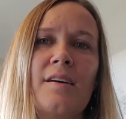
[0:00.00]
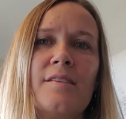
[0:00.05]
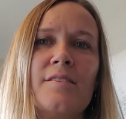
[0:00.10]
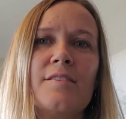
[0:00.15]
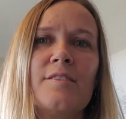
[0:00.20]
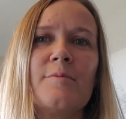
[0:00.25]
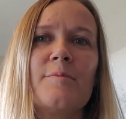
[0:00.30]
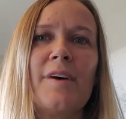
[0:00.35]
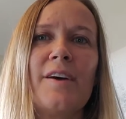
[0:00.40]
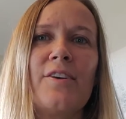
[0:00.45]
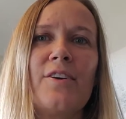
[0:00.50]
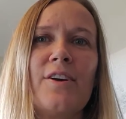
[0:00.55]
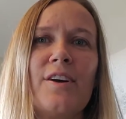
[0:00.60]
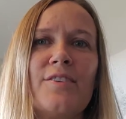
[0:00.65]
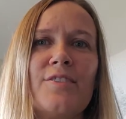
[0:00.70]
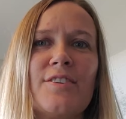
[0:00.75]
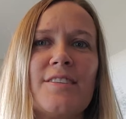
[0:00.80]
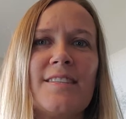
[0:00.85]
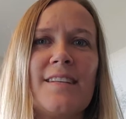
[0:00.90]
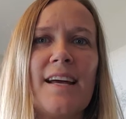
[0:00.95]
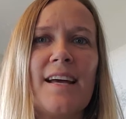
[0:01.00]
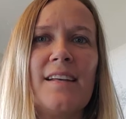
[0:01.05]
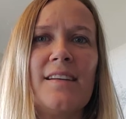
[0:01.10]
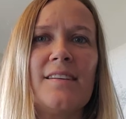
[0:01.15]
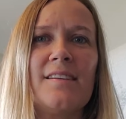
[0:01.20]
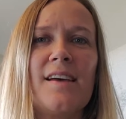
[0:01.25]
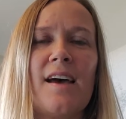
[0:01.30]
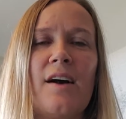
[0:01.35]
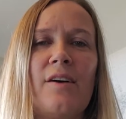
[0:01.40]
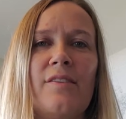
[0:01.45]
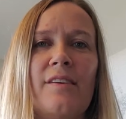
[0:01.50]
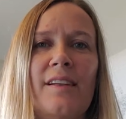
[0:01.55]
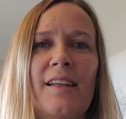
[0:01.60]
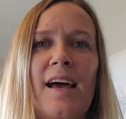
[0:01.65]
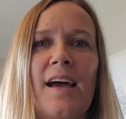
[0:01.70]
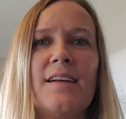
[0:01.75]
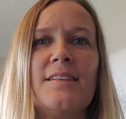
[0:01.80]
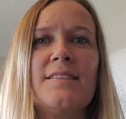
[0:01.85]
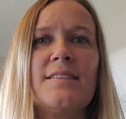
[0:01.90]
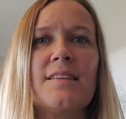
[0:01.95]
To better understand how the
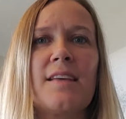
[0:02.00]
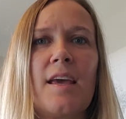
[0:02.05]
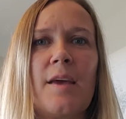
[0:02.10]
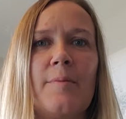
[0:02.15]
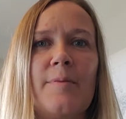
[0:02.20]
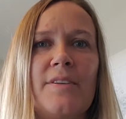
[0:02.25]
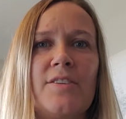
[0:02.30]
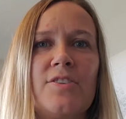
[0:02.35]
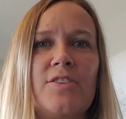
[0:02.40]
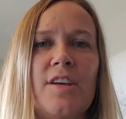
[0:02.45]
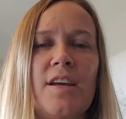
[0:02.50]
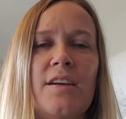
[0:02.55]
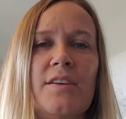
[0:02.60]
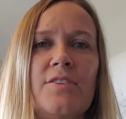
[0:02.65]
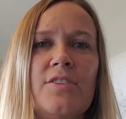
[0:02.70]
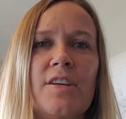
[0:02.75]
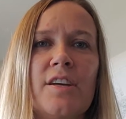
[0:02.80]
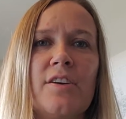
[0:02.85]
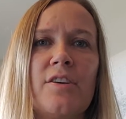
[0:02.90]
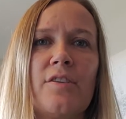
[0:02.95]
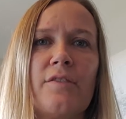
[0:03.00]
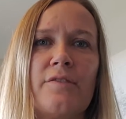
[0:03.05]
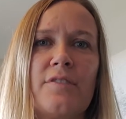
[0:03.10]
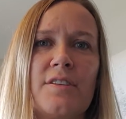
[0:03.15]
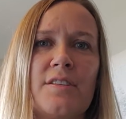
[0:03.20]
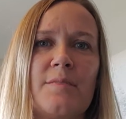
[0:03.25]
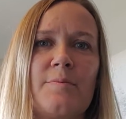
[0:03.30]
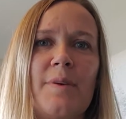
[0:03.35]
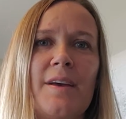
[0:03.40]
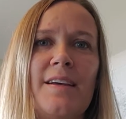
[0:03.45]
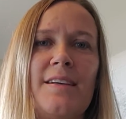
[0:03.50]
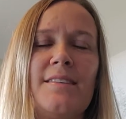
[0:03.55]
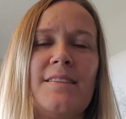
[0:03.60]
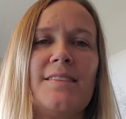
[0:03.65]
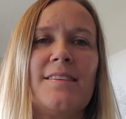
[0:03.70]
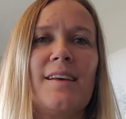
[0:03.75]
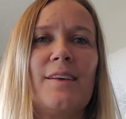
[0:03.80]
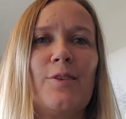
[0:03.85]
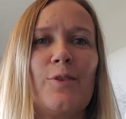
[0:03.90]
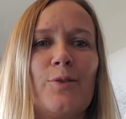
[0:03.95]
landscape is changing over space
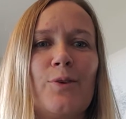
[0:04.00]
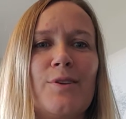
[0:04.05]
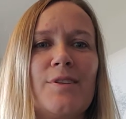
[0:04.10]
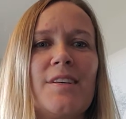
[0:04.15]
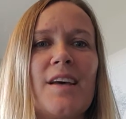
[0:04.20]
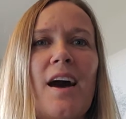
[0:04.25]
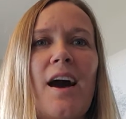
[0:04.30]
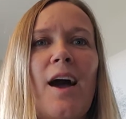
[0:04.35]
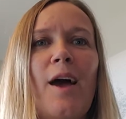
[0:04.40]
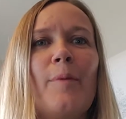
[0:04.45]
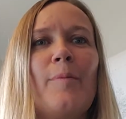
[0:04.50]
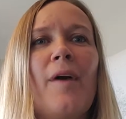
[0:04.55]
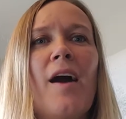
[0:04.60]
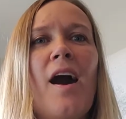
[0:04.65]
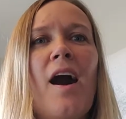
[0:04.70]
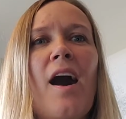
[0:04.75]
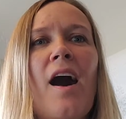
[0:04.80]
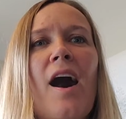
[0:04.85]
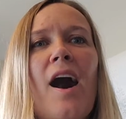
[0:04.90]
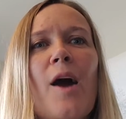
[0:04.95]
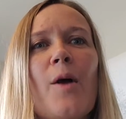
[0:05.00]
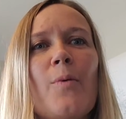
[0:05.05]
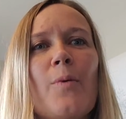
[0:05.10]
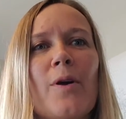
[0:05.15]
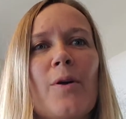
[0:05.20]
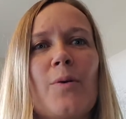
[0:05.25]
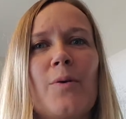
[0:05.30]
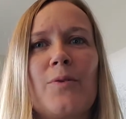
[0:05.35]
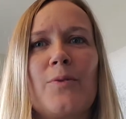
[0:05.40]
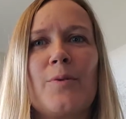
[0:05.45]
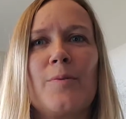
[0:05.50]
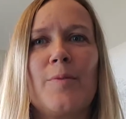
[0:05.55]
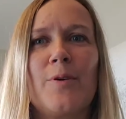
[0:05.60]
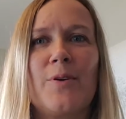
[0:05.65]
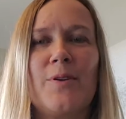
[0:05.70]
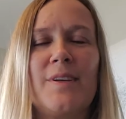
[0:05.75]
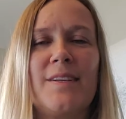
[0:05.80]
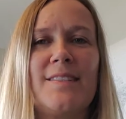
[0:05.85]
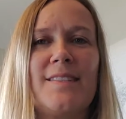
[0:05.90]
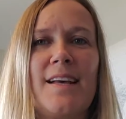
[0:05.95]
and through time, I work with
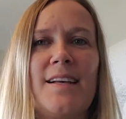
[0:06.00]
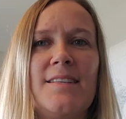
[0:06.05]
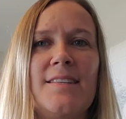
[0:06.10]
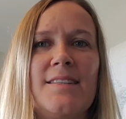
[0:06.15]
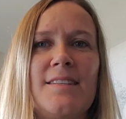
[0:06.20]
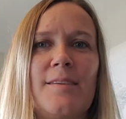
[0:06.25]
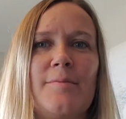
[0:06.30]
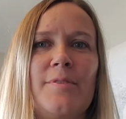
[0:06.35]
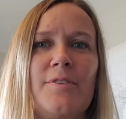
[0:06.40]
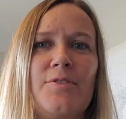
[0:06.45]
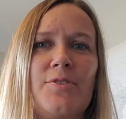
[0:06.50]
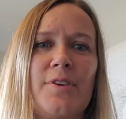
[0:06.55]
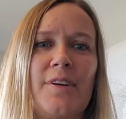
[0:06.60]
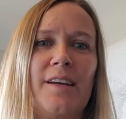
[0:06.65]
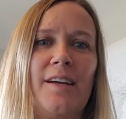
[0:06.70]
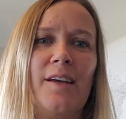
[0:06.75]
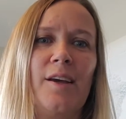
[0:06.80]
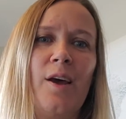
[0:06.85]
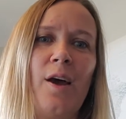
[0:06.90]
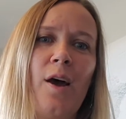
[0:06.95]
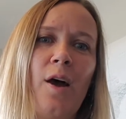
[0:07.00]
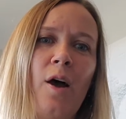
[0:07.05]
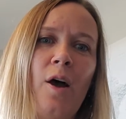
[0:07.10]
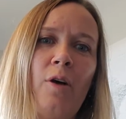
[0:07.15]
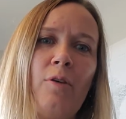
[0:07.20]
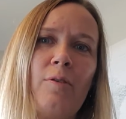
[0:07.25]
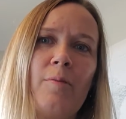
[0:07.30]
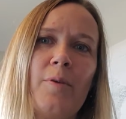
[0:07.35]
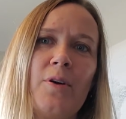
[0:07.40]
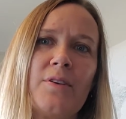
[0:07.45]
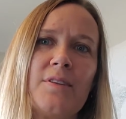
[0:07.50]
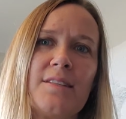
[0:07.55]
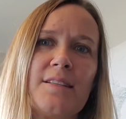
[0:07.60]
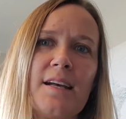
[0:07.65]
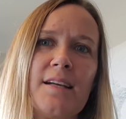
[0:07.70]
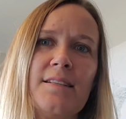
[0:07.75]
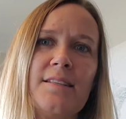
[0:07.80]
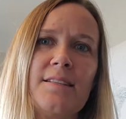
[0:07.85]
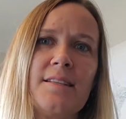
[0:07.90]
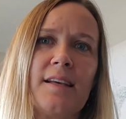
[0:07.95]
remotely sensed imagery. Remote
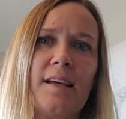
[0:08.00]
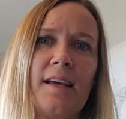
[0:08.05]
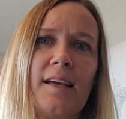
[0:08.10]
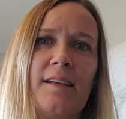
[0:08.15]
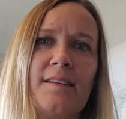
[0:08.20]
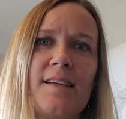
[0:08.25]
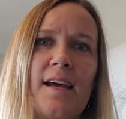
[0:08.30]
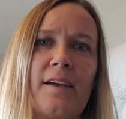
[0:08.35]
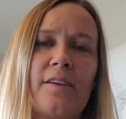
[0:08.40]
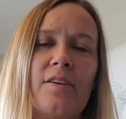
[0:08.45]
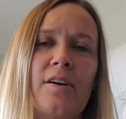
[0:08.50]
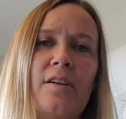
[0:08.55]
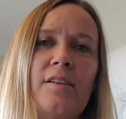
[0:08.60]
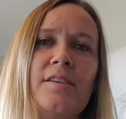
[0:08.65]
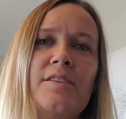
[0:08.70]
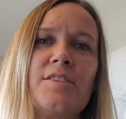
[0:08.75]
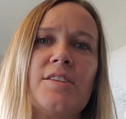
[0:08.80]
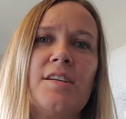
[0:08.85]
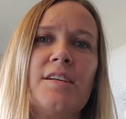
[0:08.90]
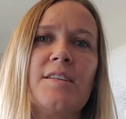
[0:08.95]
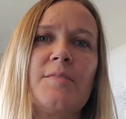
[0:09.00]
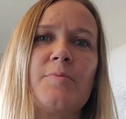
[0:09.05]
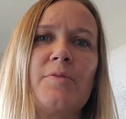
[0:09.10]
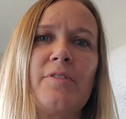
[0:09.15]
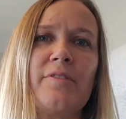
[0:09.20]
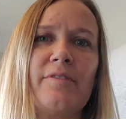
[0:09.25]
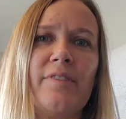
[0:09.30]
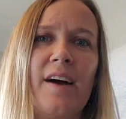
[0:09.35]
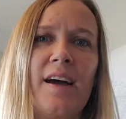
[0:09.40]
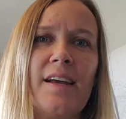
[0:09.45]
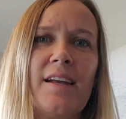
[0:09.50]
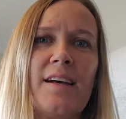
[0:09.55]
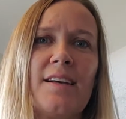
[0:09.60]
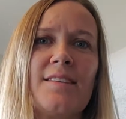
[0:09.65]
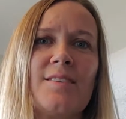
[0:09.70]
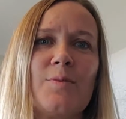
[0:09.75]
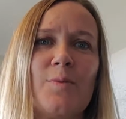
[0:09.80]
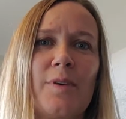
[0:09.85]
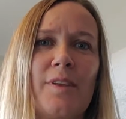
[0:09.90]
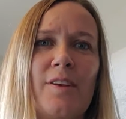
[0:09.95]
sensing technologies provide
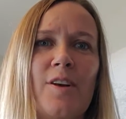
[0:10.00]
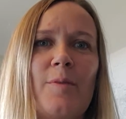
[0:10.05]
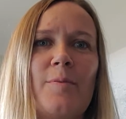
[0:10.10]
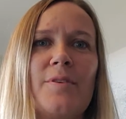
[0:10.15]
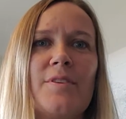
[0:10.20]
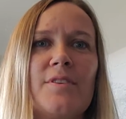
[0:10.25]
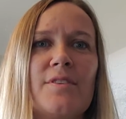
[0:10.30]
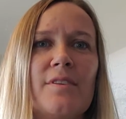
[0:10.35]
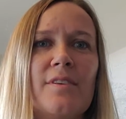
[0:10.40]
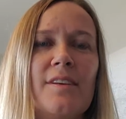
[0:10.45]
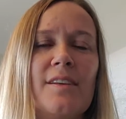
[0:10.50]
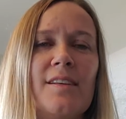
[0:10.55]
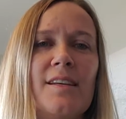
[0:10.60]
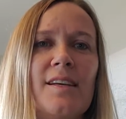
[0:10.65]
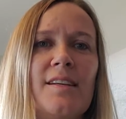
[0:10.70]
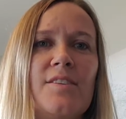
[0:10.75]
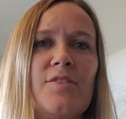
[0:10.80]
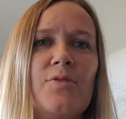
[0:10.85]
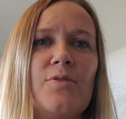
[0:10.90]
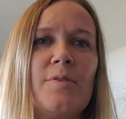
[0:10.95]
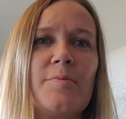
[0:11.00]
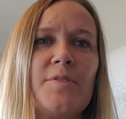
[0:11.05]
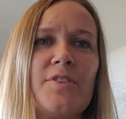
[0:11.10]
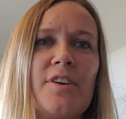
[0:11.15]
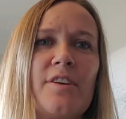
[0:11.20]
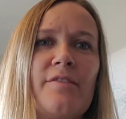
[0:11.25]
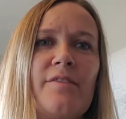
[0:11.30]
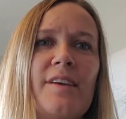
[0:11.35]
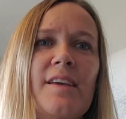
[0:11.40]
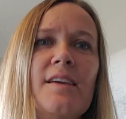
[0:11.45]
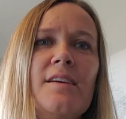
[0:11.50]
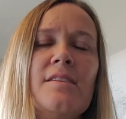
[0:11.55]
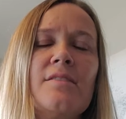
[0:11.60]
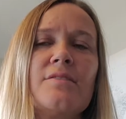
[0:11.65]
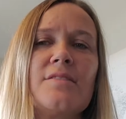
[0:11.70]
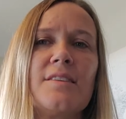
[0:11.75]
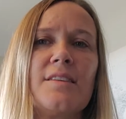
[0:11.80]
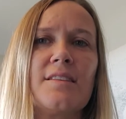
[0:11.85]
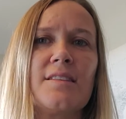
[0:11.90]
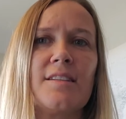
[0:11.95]
us with an opportunity to observe
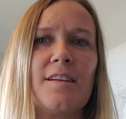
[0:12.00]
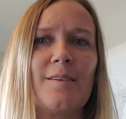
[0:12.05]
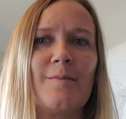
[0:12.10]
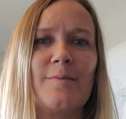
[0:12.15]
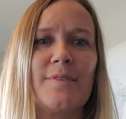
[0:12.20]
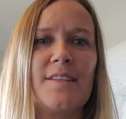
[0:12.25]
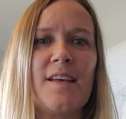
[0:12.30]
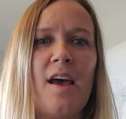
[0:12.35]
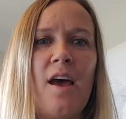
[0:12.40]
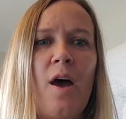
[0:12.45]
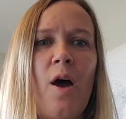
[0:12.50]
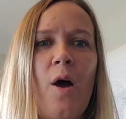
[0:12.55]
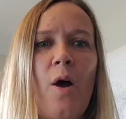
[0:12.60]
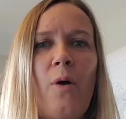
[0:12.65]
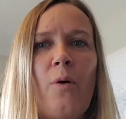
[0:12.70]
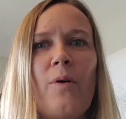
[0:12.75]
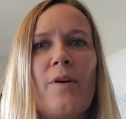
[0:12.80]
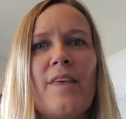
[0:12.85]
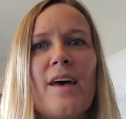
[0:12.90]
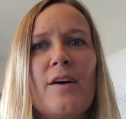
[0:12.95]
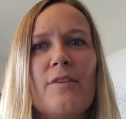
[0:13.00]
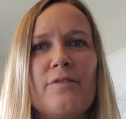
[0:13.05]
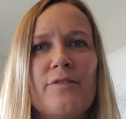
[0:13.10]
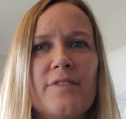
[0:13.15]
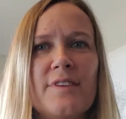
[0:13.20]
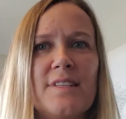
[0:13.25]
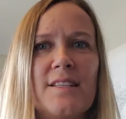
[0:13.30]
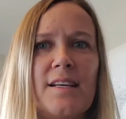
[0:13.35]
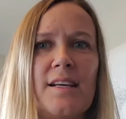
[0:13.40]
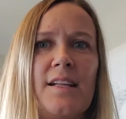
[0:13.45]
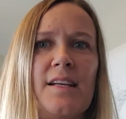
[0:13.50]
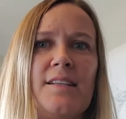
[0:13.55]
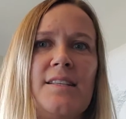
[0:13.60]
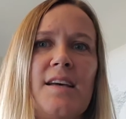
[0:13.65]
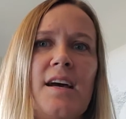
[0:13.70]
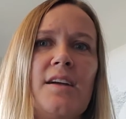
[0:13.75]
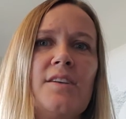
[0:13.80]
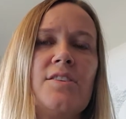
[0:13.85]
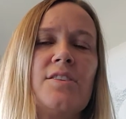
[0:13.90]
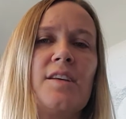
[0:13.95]
ecosystems without physically
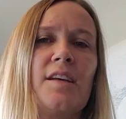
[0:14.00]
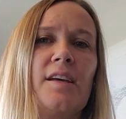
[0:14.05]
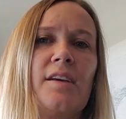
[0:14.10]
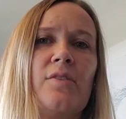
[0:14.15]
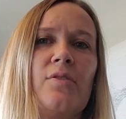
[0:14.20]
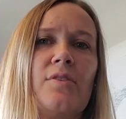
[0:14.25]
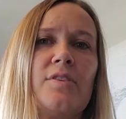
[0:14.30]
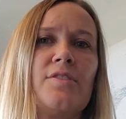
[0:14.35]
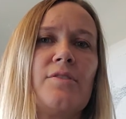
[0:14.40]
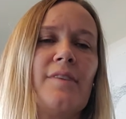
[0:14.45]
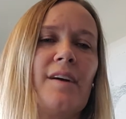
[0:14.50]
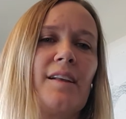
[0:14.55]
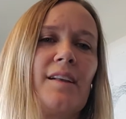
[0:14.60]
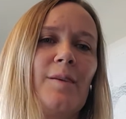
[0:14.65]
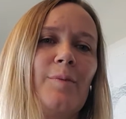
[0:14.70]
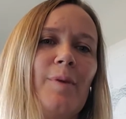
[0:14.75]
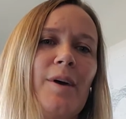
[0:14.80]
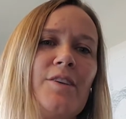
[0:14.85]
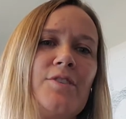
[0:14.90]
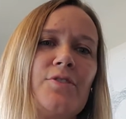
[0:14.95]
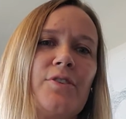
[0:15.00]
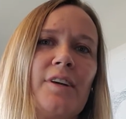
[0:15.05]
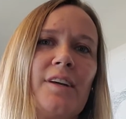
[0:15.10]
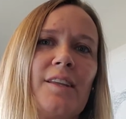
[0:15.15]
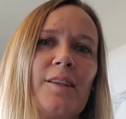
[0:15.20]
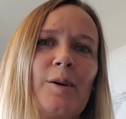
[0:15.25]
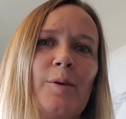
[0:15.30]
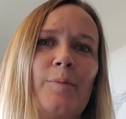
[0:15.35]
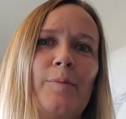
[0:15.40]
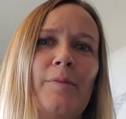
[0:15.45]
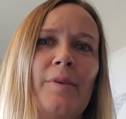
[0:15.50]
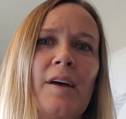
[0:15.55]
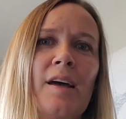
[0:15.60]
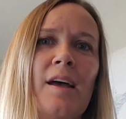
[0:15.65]
touching or directly measuring them.